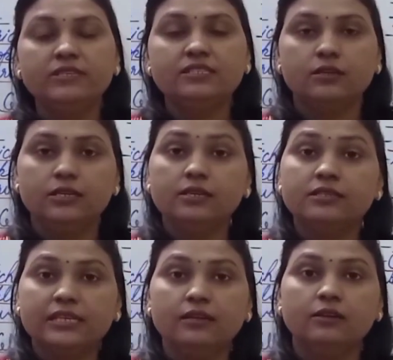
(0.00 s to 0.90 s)
study a
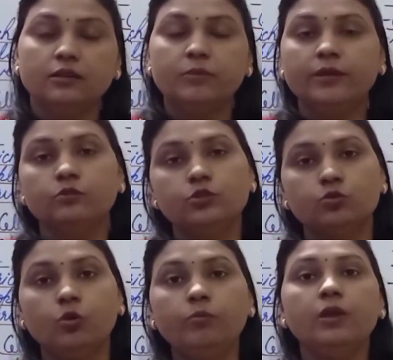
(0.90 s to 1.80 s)
cell under
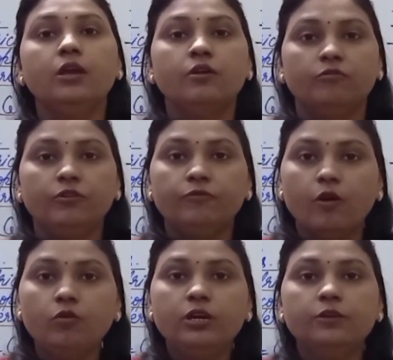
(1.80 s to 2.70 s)
microscope, we
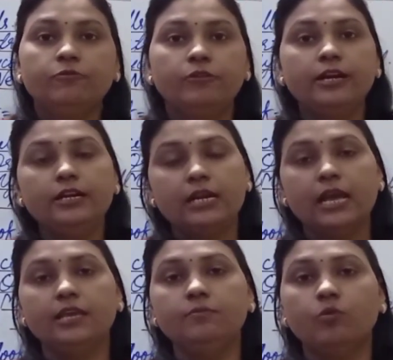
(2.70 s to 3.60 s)
found different
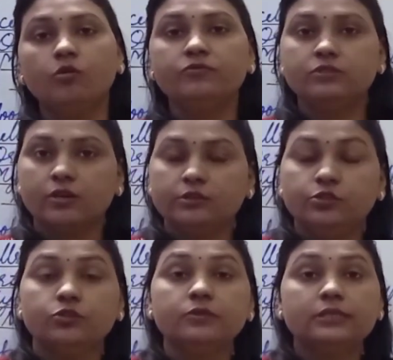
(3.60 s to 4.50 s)
type of
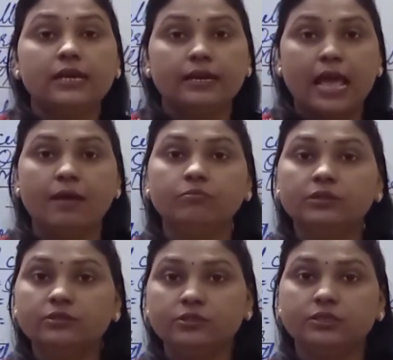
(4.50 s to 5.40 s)
structures are
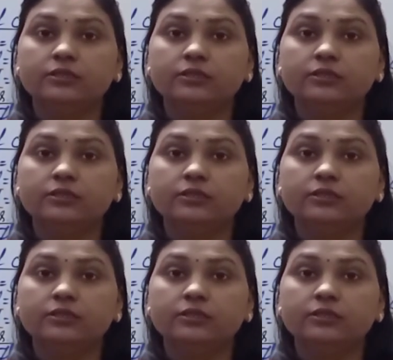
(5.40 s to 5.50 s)
embedded